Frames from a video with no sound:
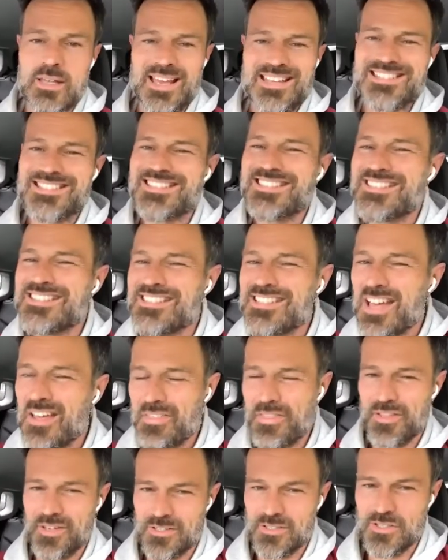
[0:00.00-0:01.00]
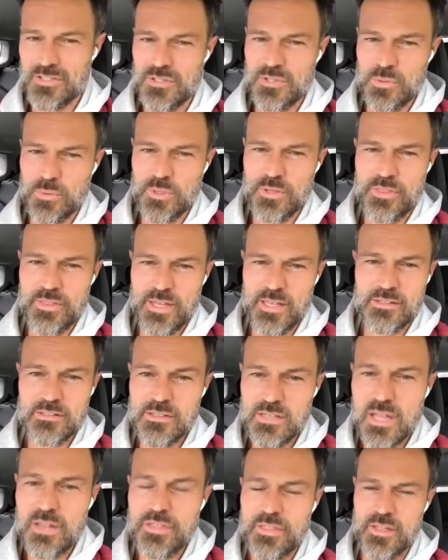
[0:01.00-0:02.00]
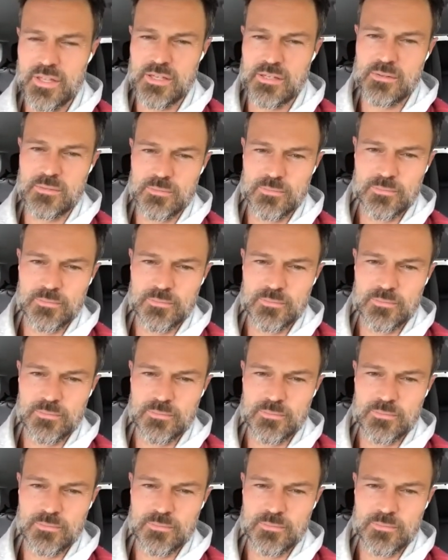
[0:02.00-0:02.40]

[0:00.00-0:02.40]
has nothing to do with that. Nothing.